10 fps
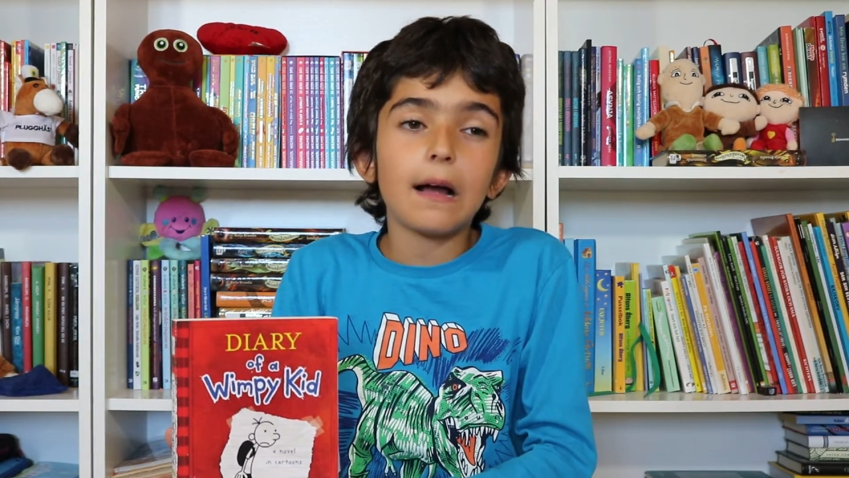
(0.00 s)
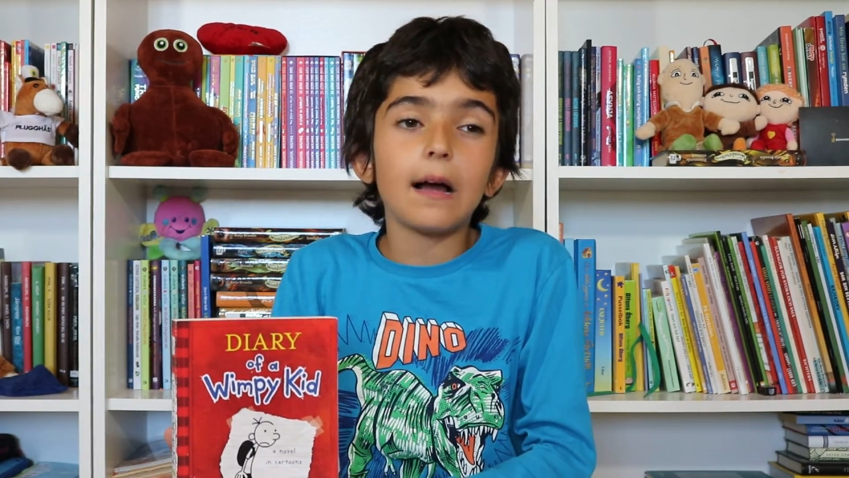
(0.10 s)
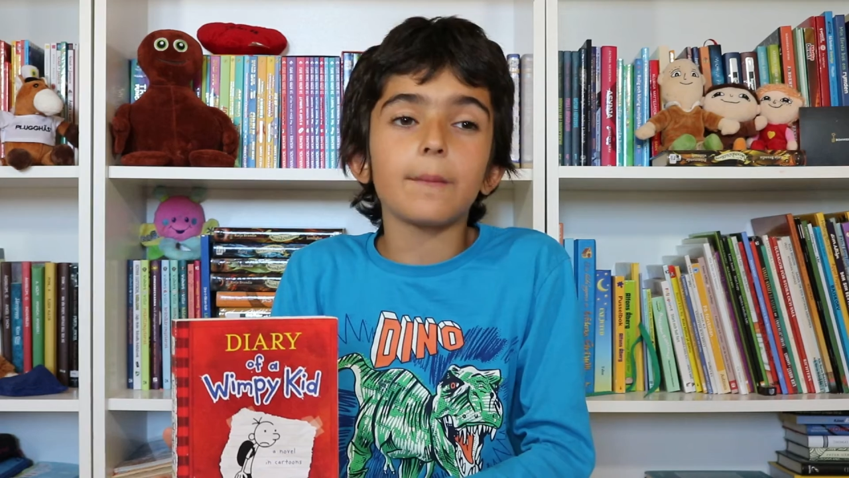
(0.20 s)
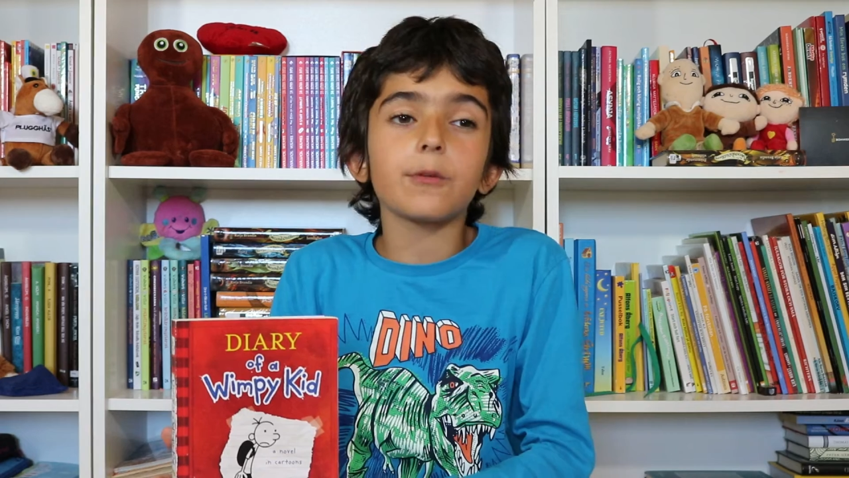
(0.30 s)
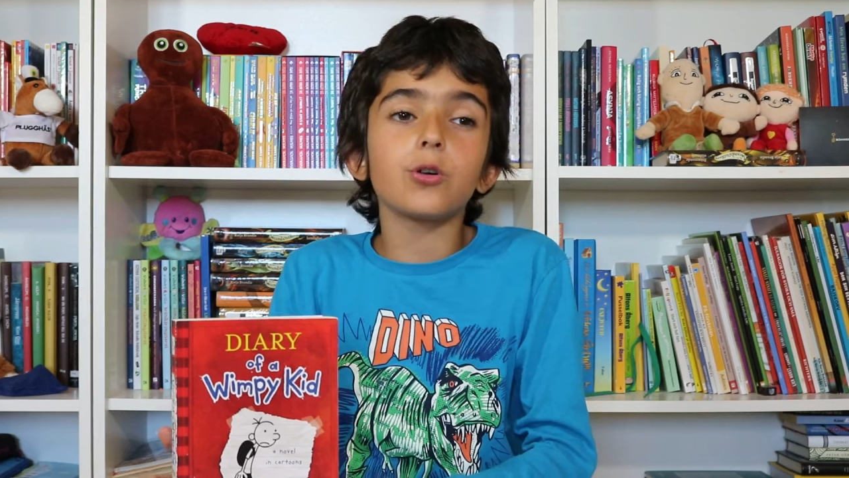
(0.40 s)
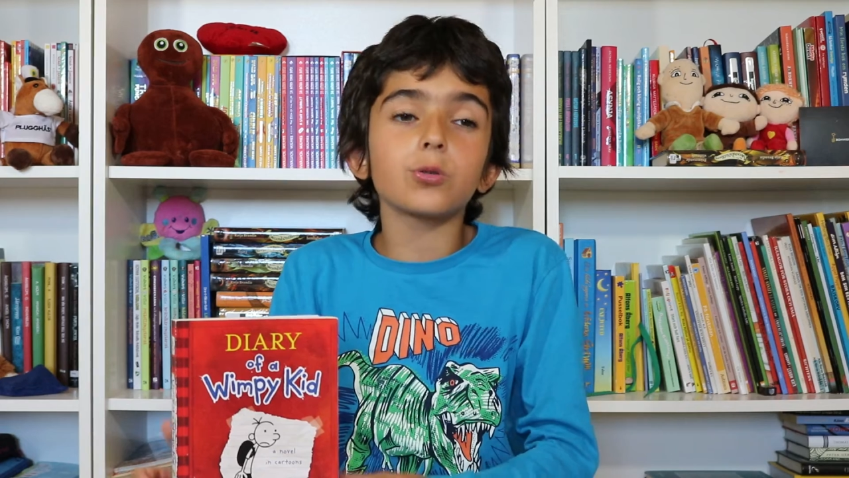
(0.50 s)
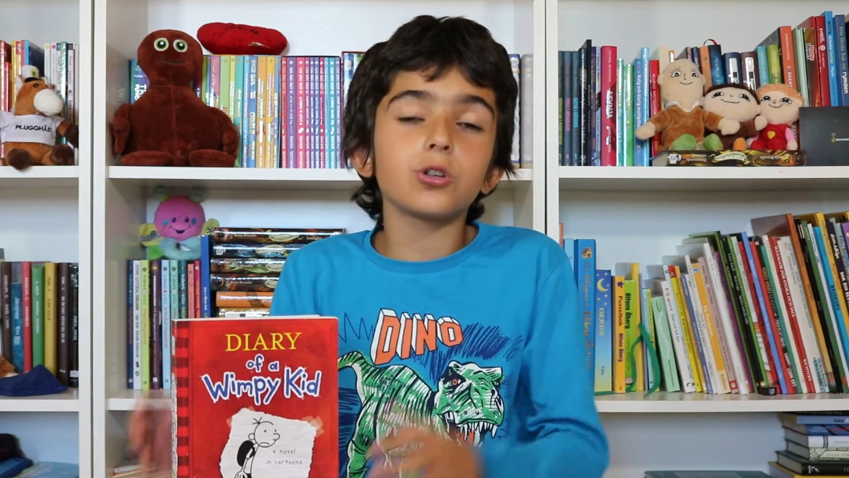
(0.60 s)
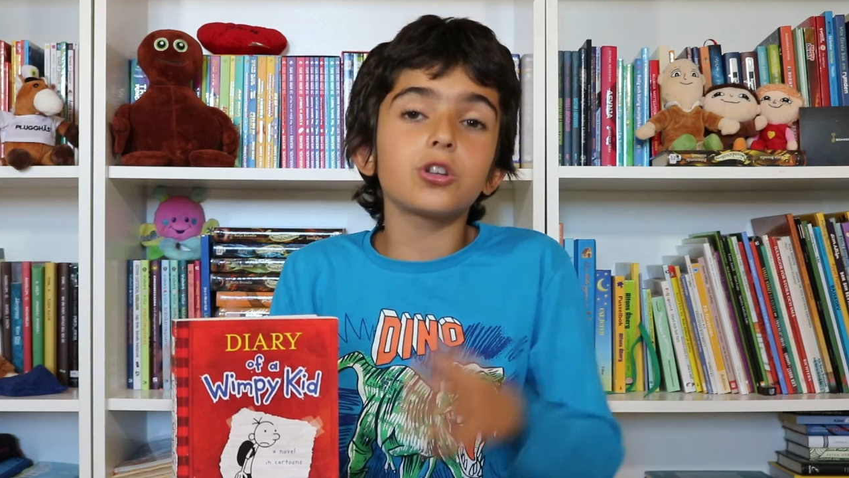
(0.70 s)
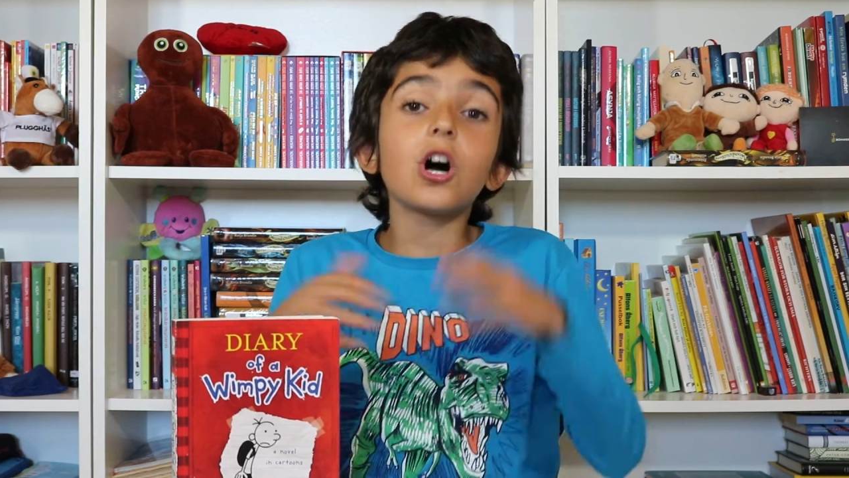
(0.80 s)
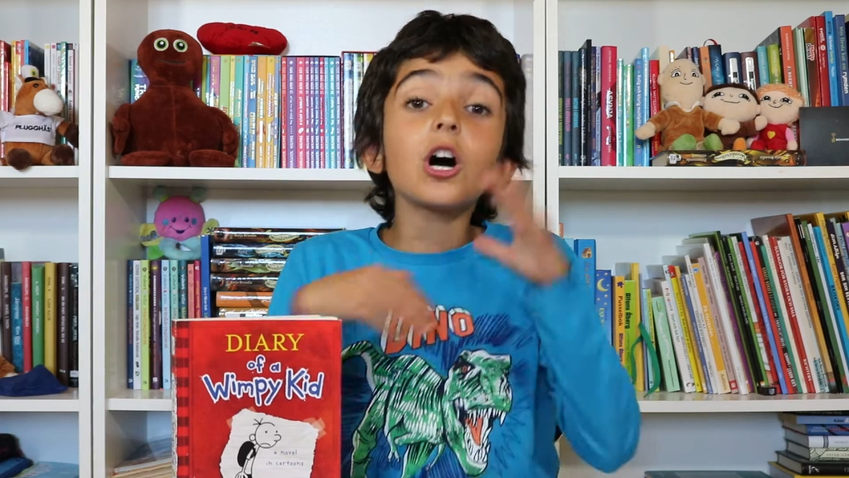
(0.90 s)
I'm going
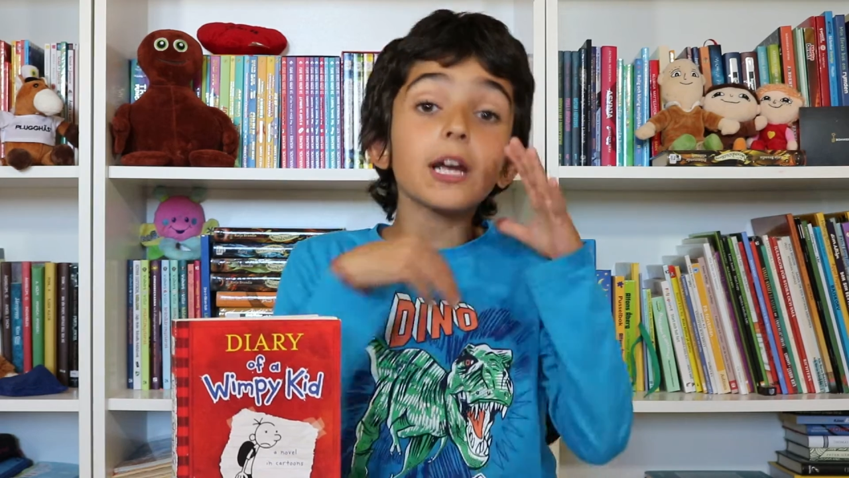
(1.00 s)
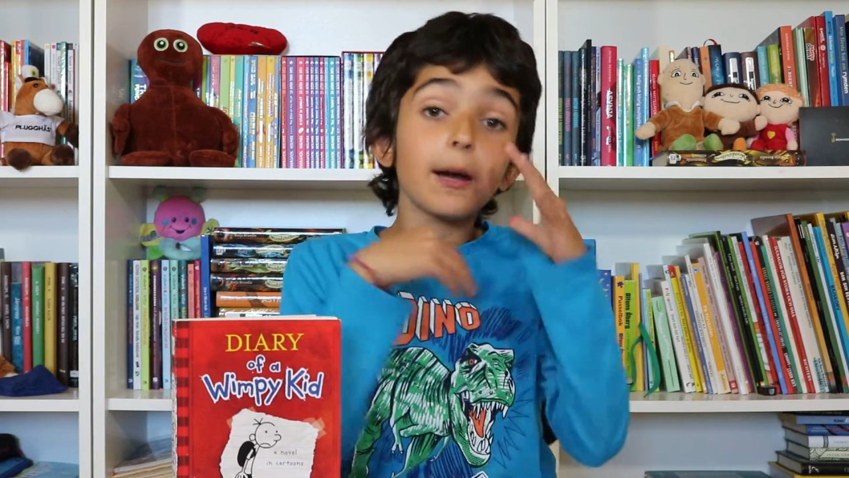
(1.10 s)
to talk